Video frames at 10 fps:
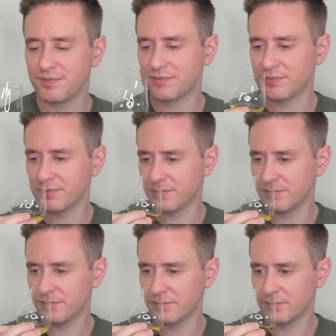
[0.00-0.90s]

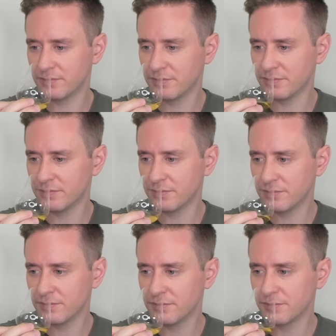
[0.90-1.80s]

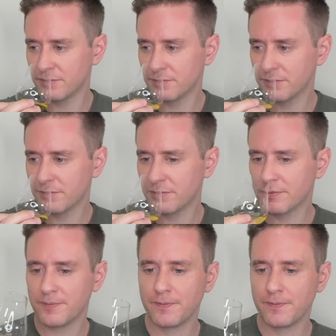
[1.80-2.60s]
(no one is talking)